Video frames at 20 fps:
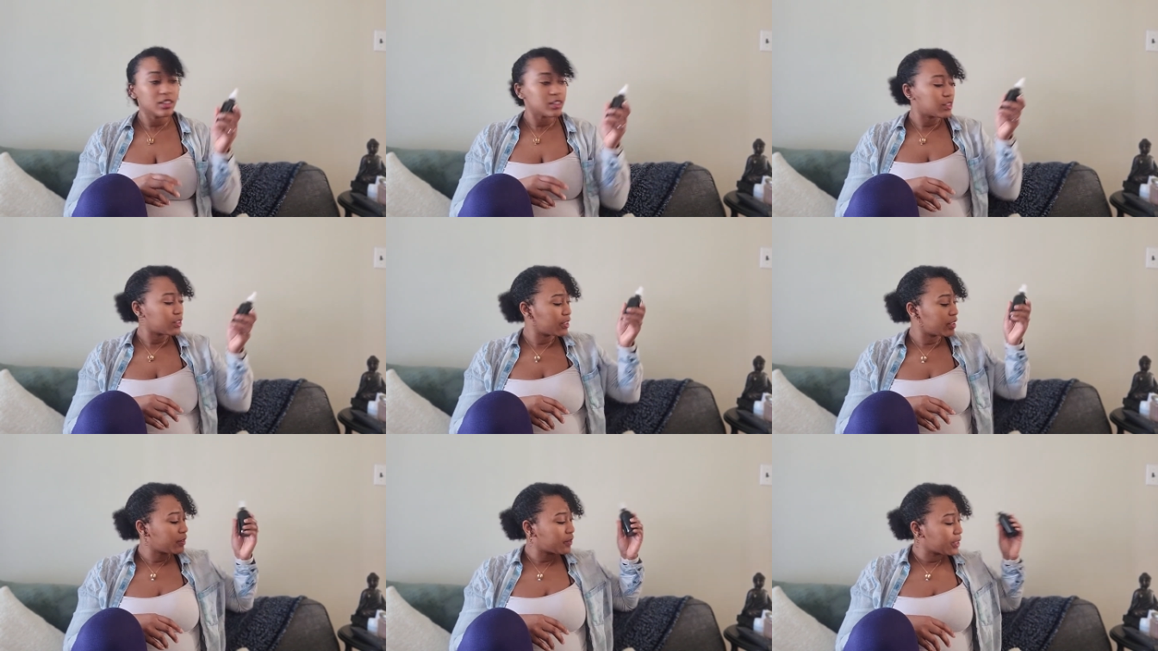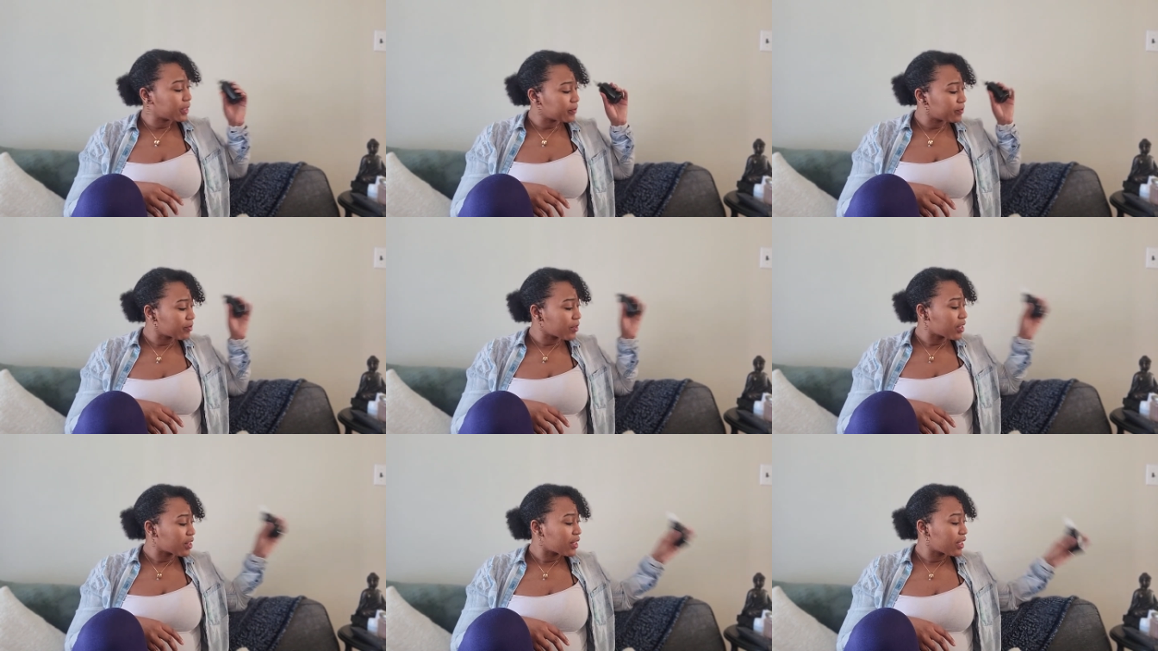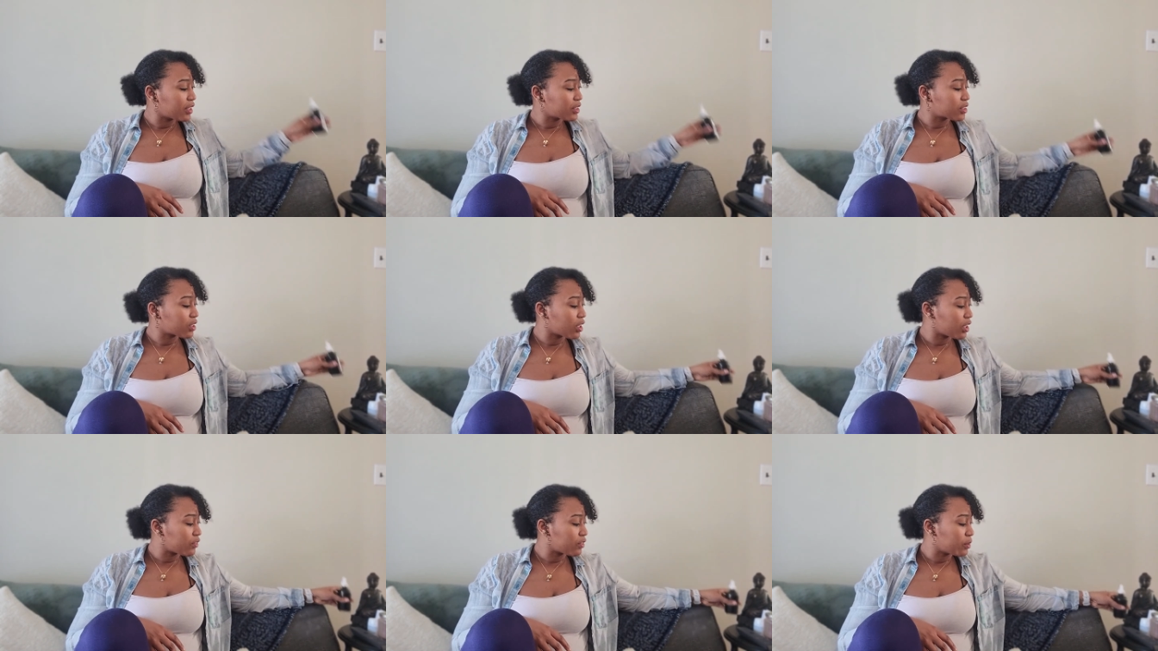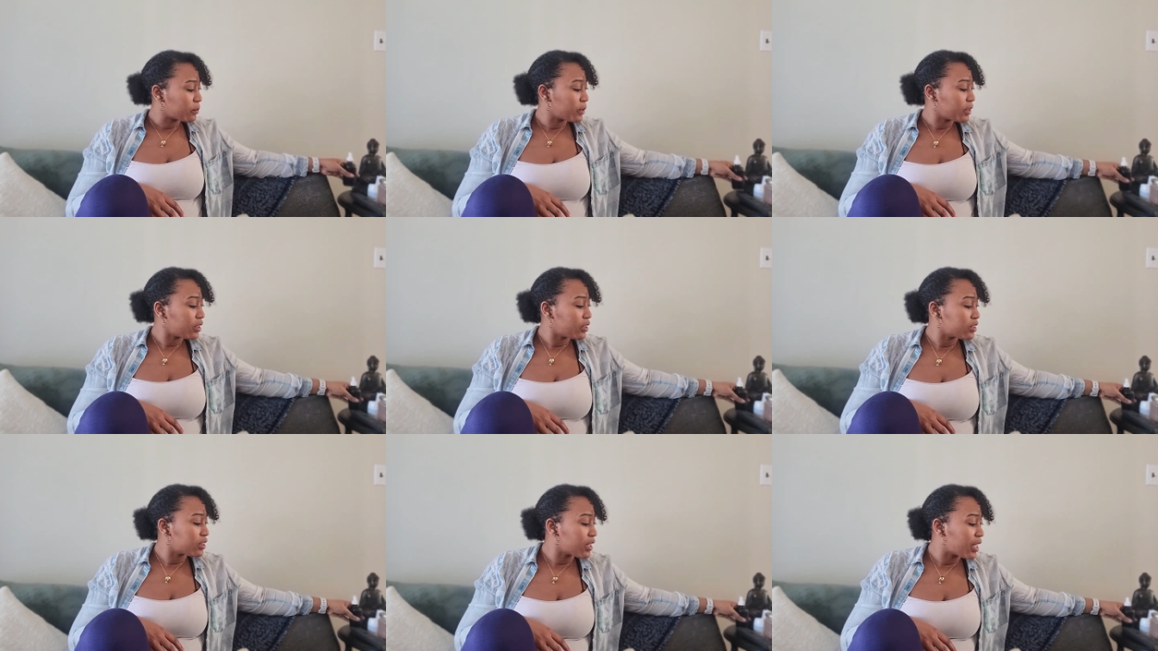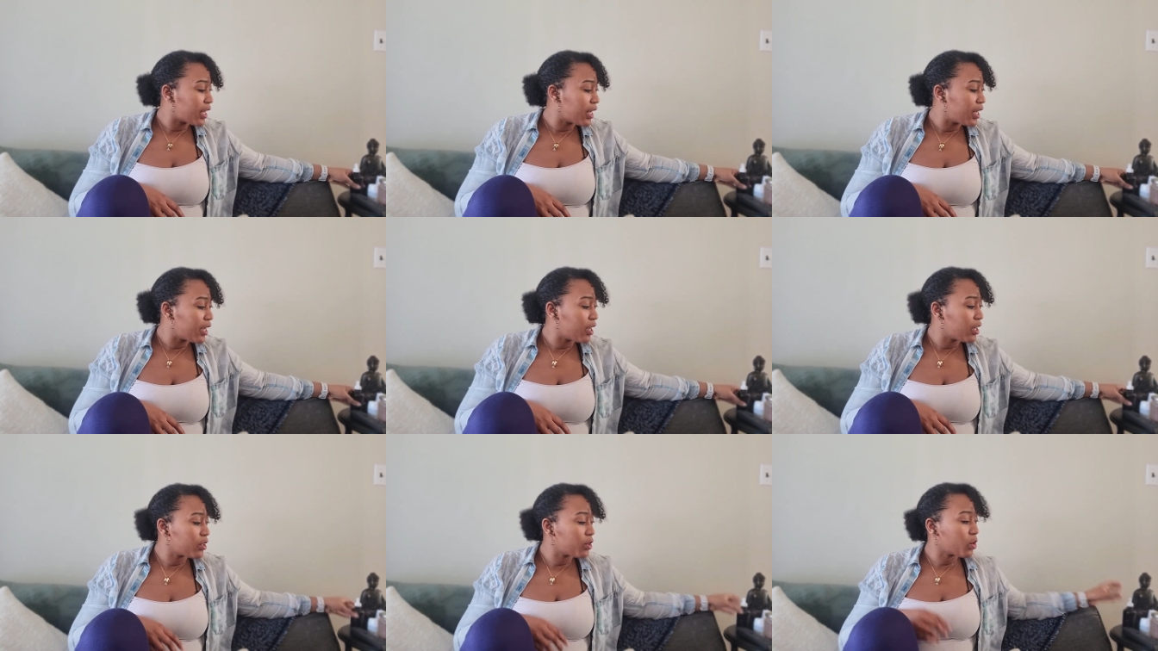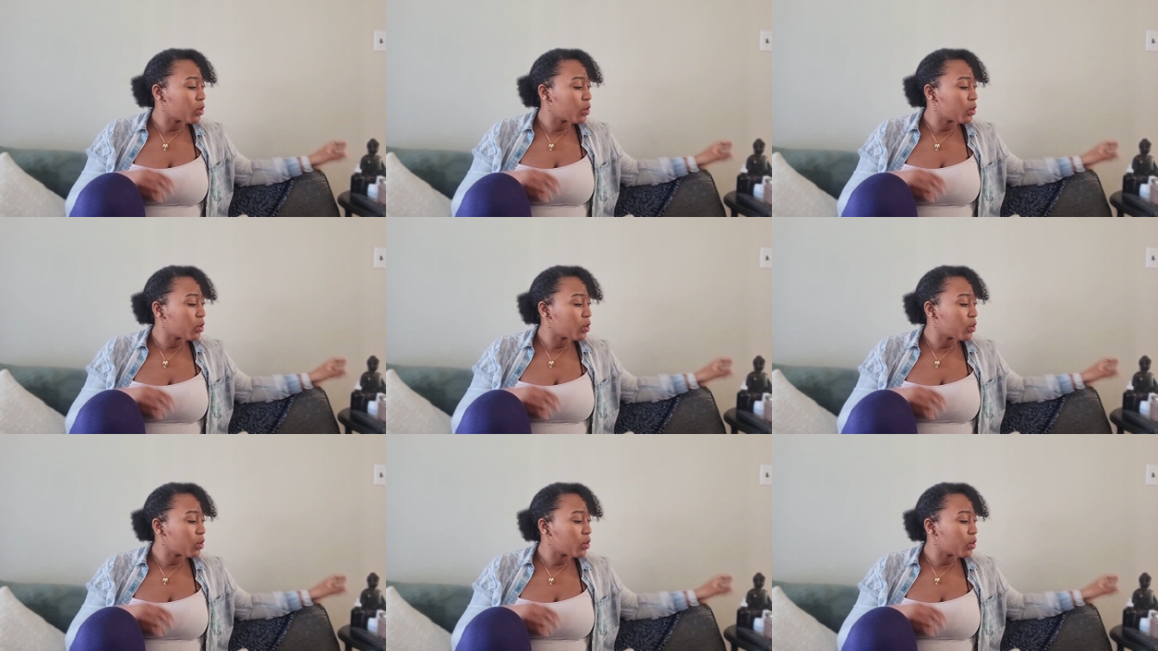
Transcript: So anyway, that's coffee bitters. And